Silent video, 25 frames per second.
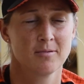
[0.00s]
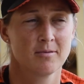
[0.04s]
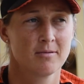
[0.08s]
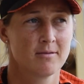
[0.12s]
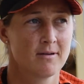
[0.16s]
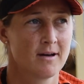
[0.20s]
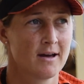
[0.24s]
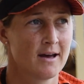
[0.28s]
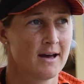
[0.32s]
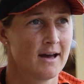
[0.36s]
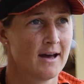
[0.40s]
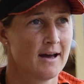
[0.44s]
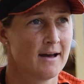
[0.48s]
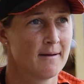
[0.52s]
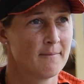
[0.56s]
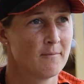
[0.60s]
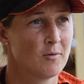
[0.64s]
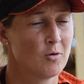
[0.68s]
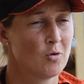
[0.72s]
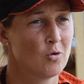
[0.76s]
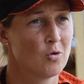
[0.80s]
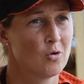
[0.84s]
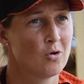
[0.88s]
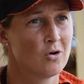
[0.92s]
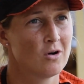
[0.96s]

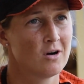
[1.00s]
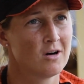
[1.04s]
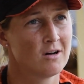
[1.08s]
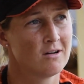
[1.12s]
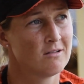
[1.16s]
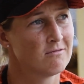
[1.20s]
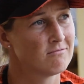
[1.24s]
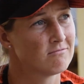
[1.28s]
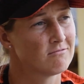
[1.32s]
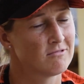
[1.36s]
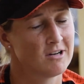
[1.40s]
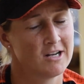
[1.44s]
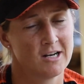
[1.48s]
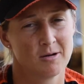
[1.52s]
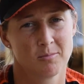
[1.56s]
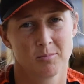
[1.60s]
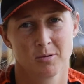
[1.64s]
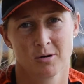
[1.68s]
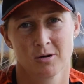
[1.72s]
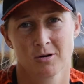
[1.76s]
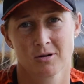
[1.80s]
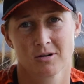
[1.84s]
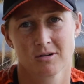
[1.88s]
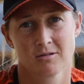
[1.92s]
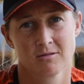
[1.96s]
or read a
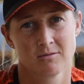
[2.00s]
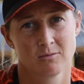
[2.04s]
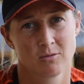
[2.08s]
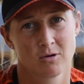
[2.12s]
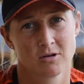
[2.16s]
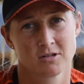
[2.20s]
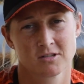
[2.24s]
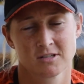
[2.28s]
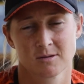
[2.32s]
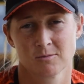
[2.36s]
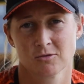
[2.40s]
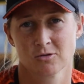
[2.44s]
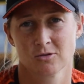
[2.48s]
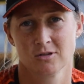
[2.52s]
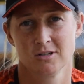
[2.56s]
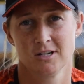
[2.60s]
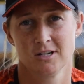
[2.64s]
book, watch some sort of